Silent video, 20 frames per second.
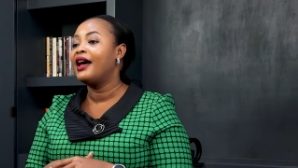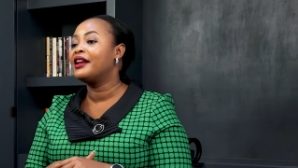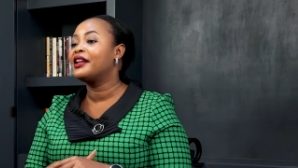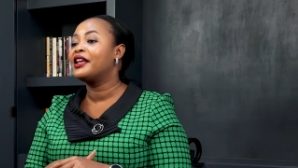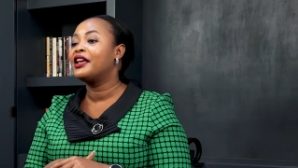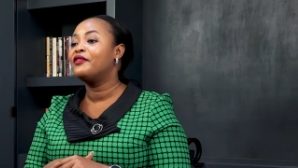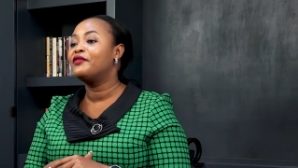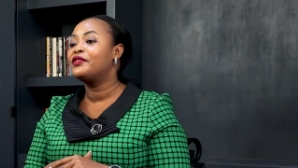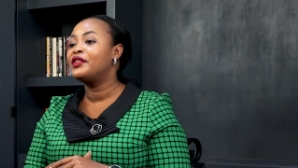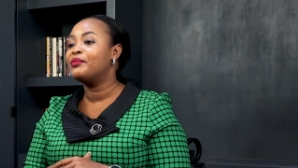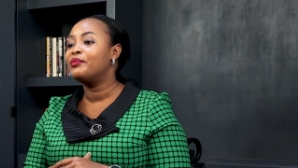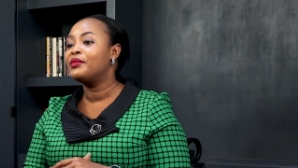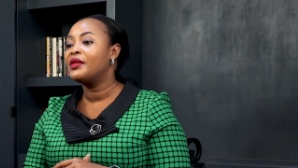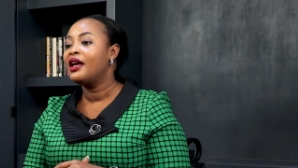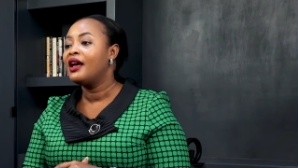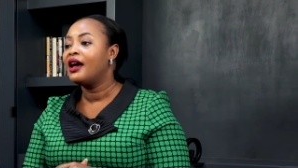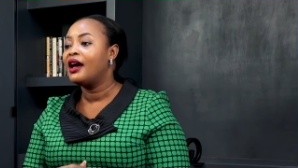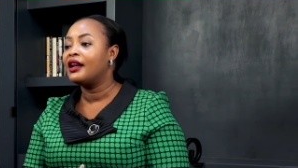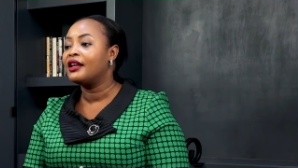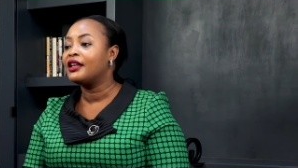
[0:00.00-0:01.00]
and gave them
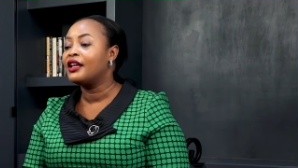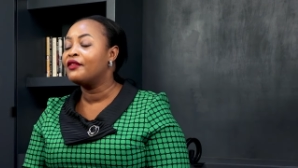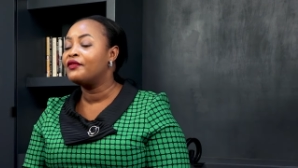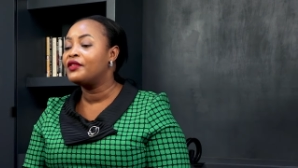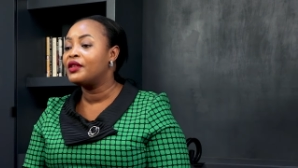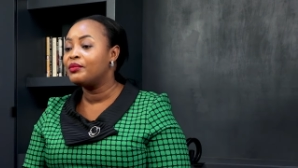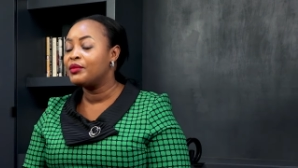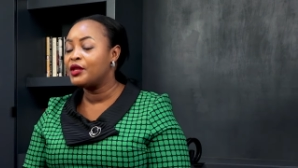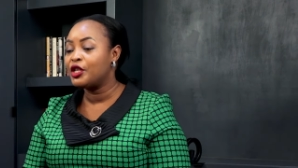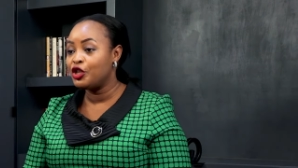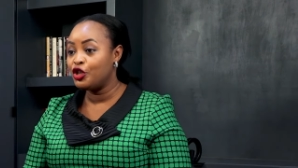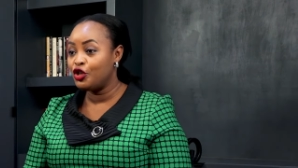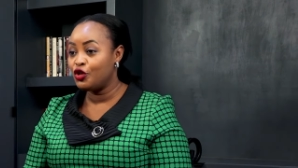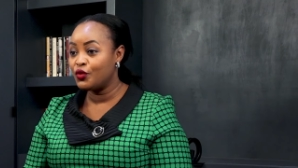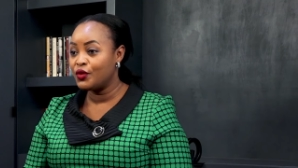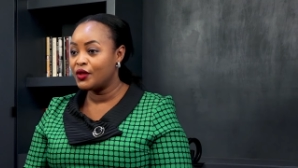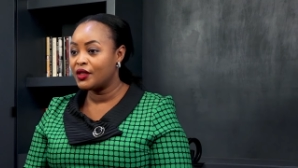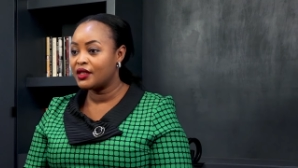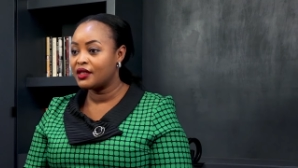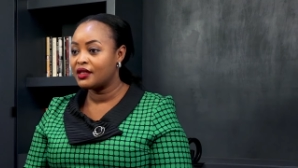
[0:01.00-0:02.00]
and gave them the
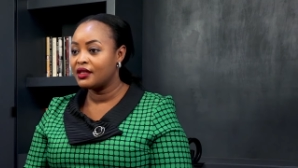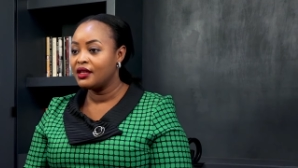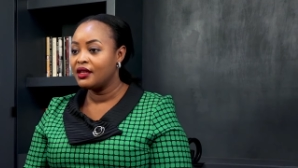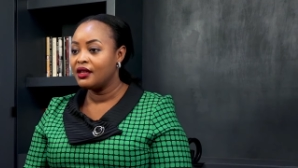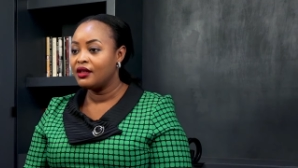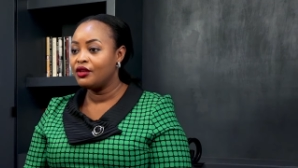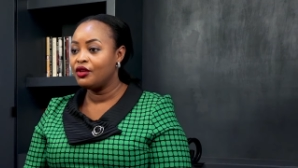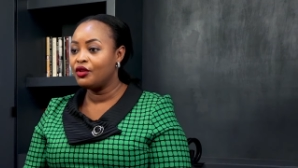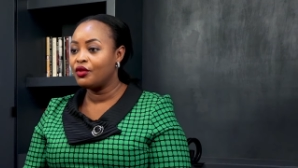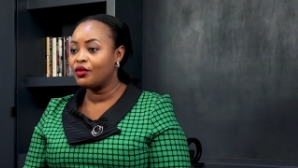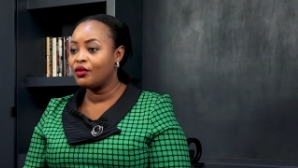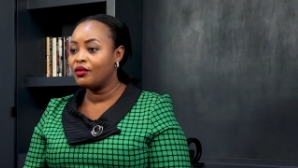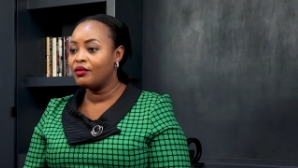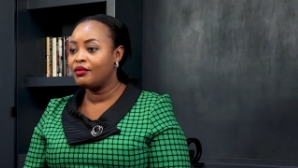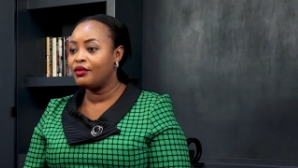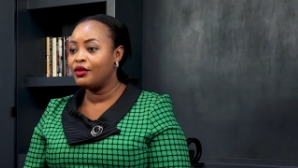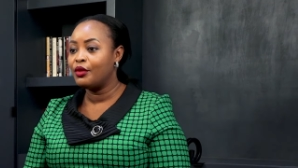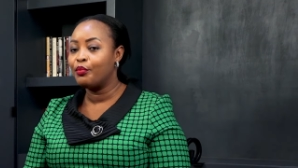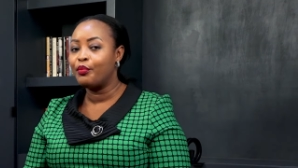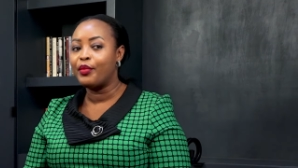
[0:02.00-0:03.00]
news you know,
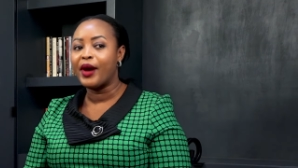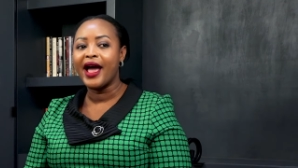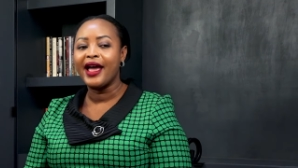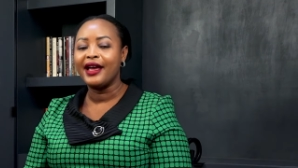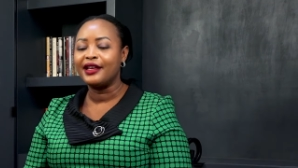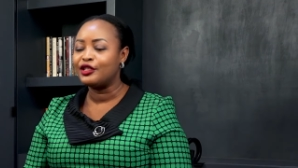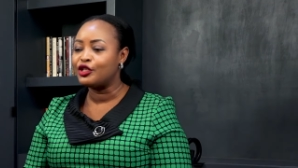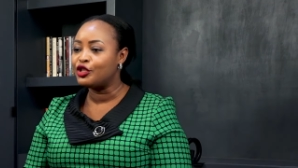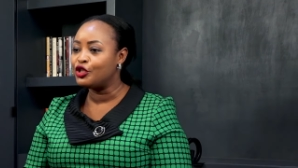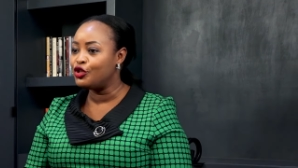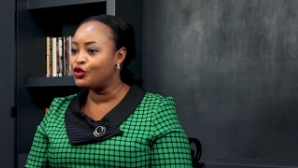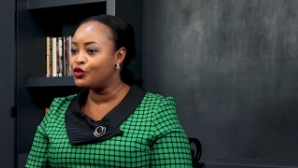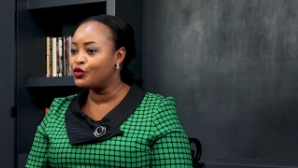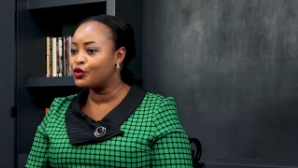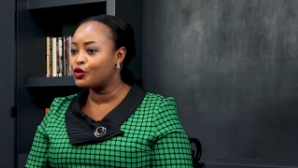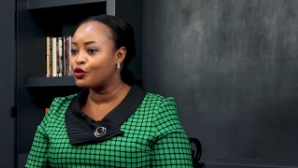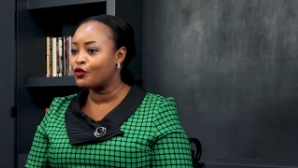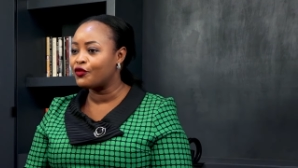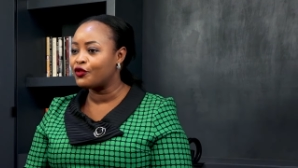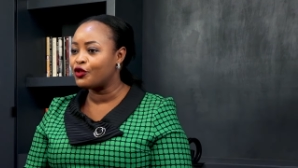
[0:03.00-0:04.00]
the biased
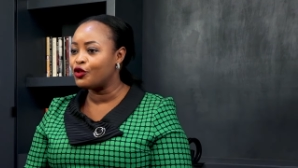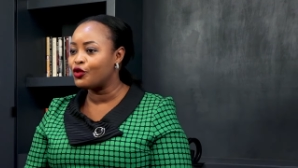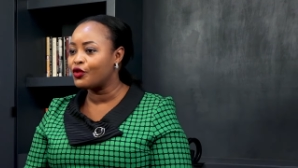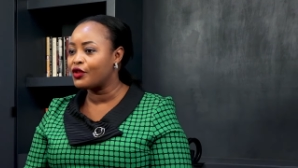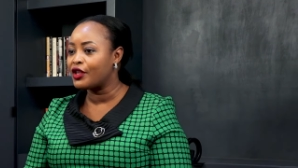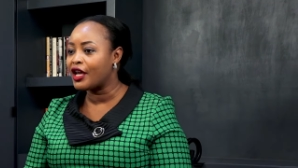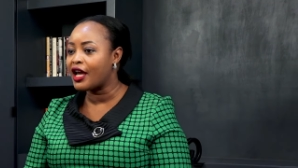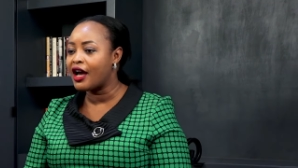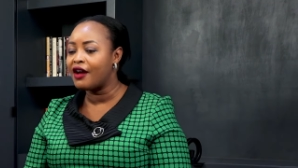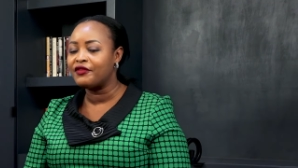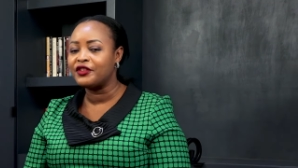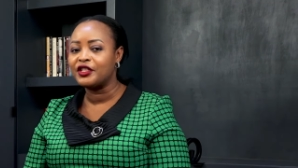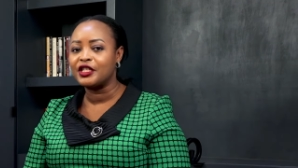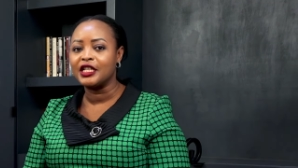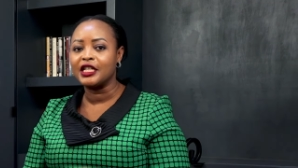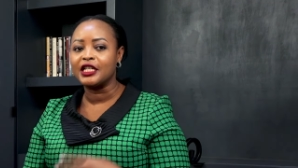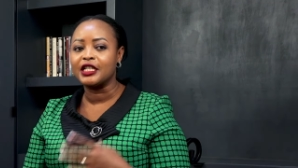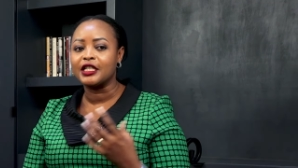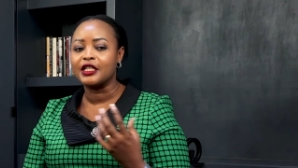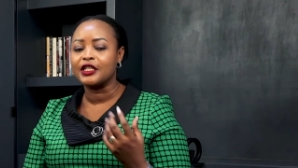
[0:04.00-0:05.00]
news of, you know, they have
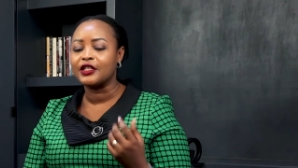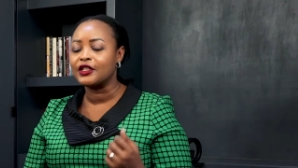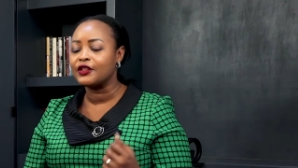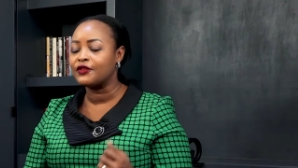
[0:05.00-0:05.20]
six